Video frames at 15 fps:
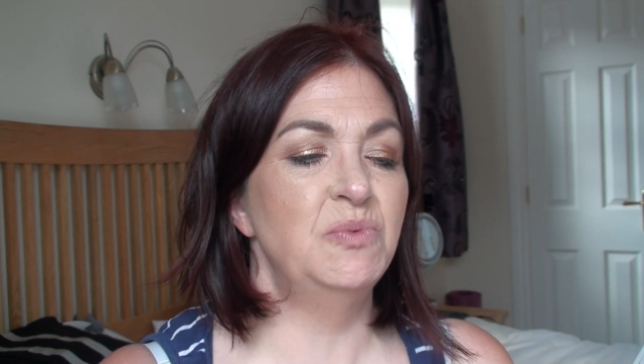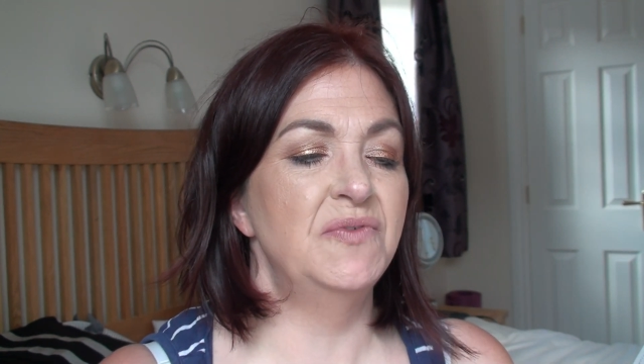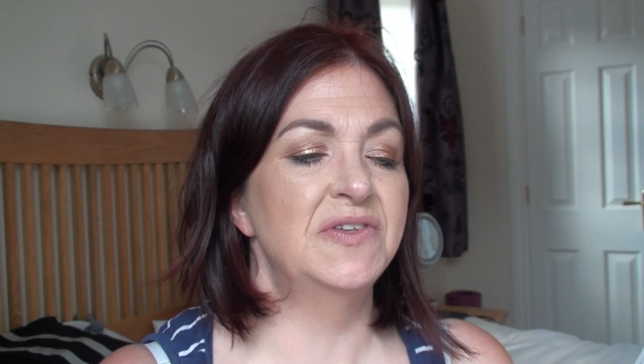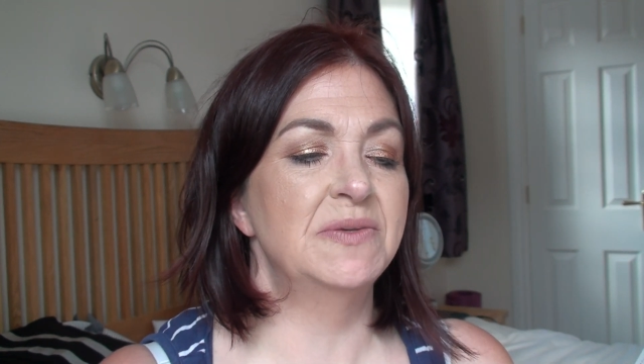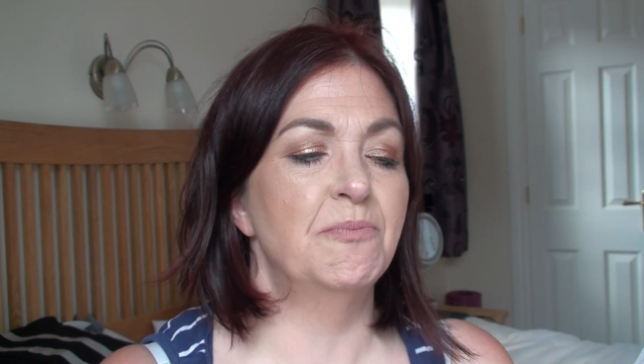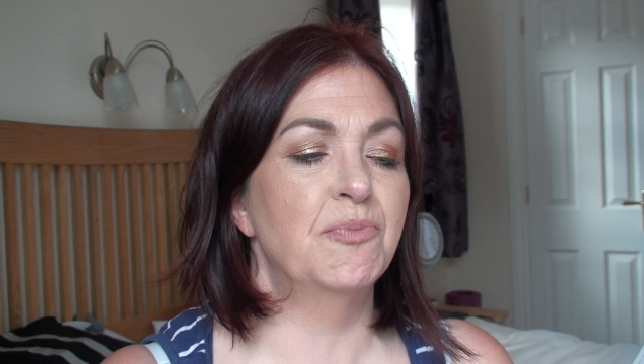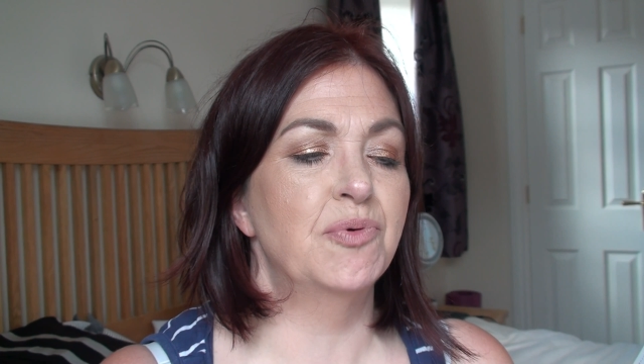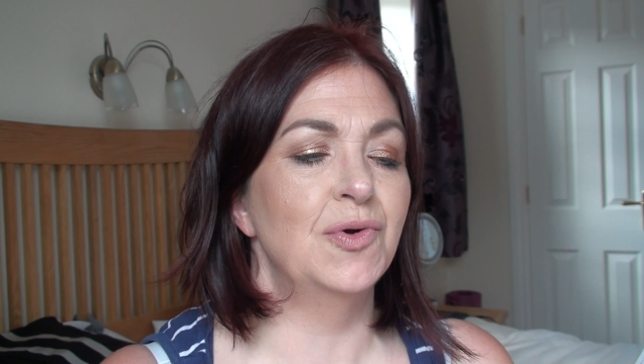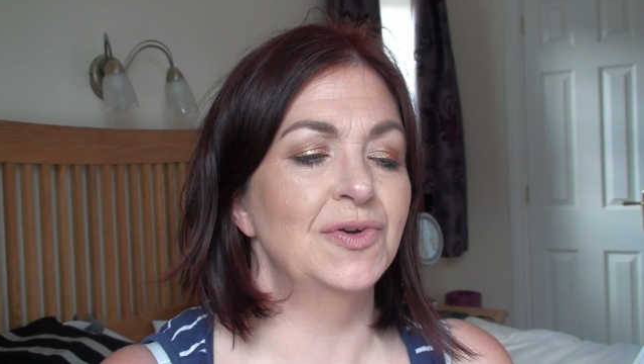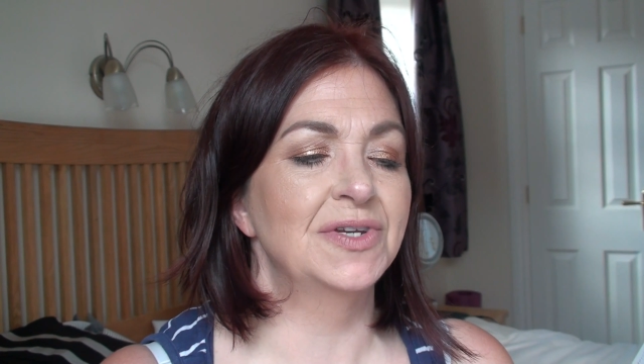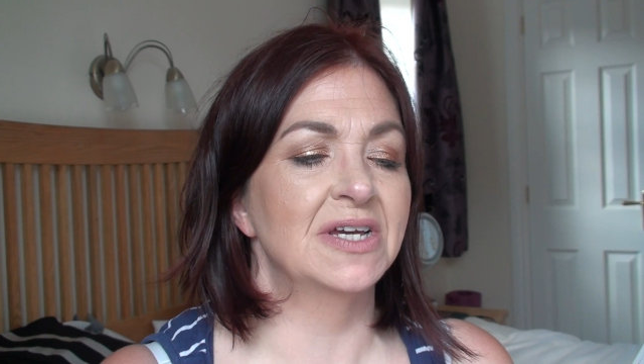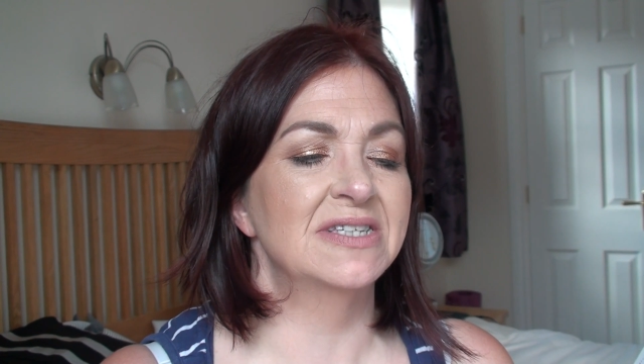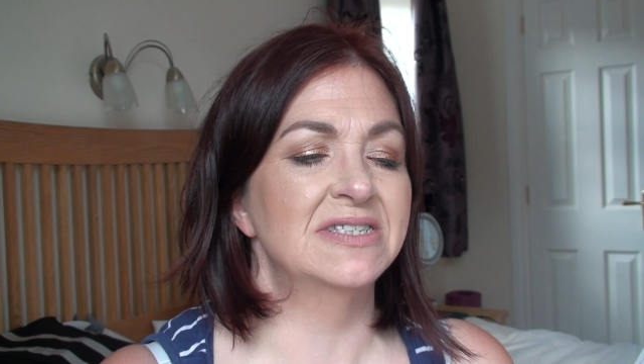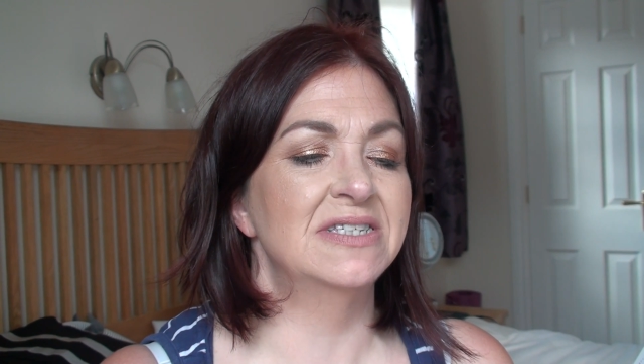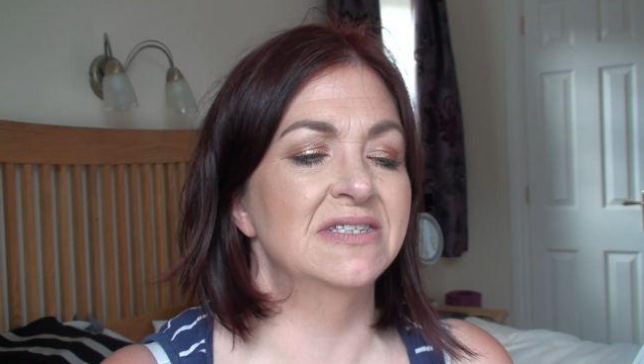with some
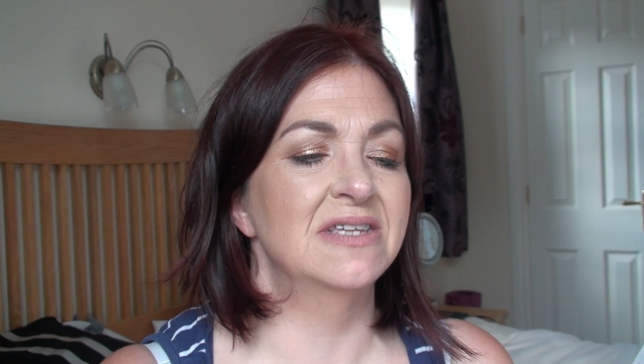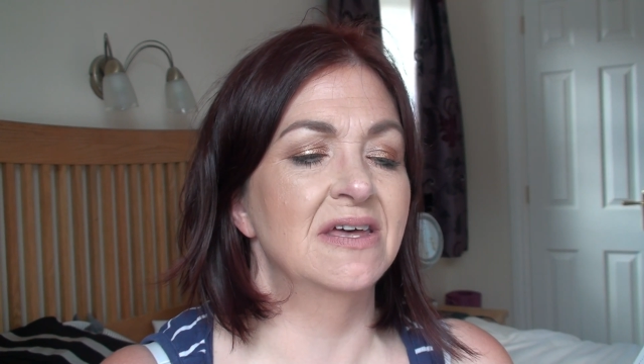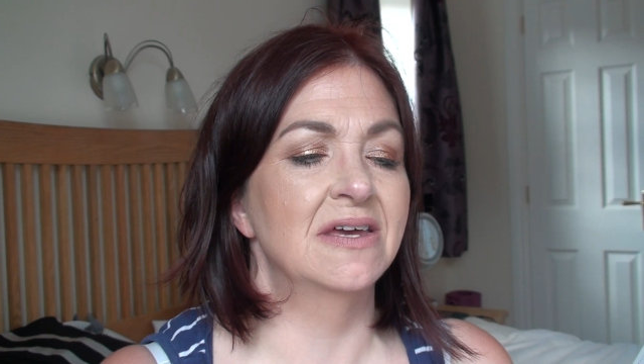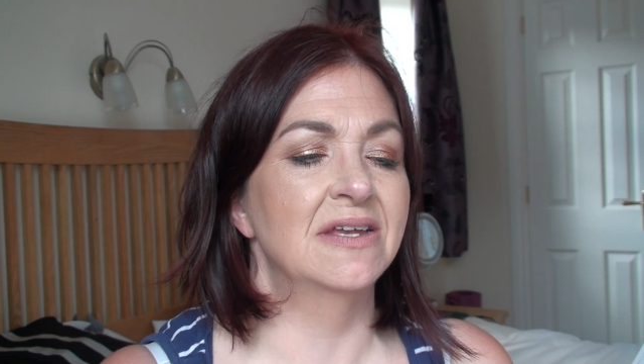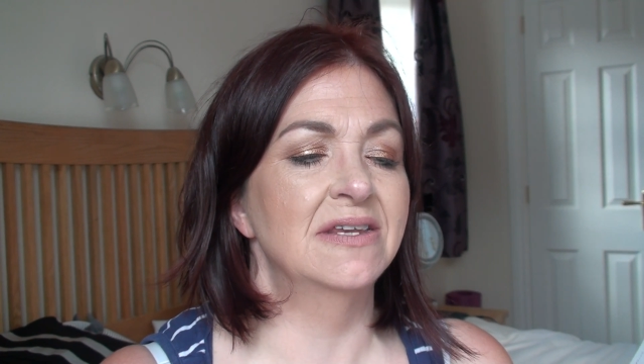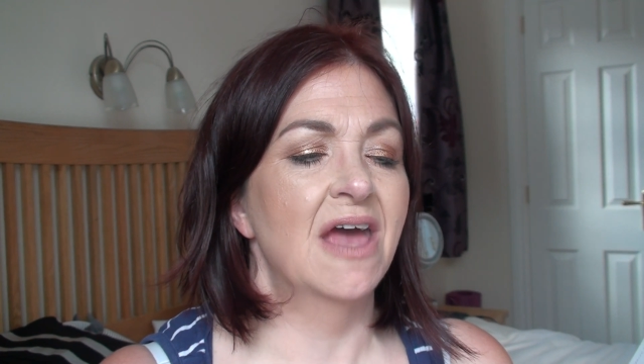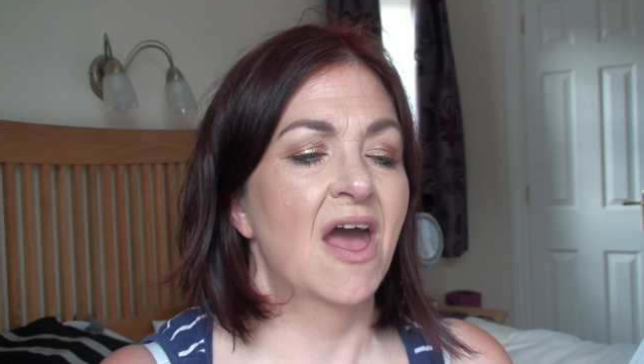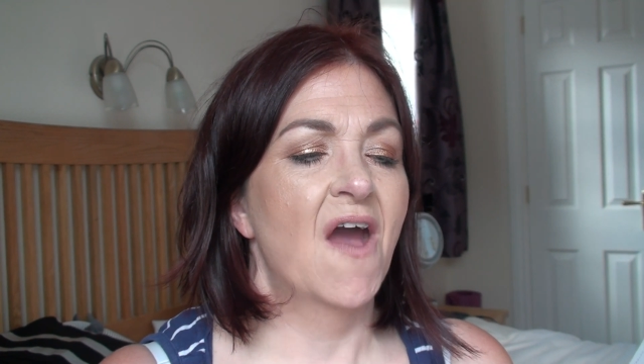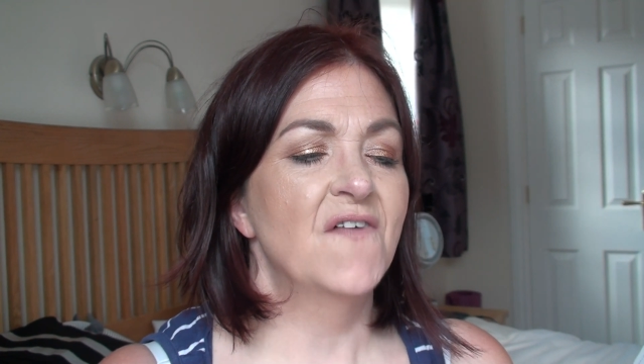products designed